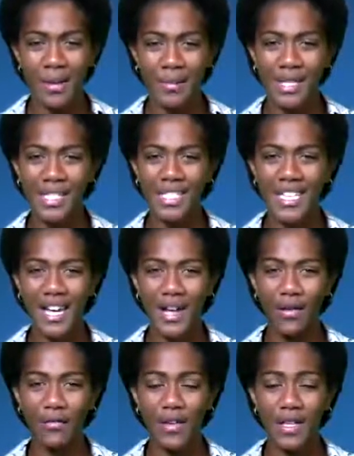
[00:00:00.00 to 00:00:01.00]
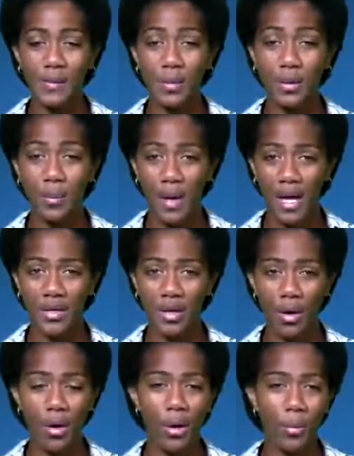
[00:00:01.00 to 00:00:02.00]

Please check our Facebook page or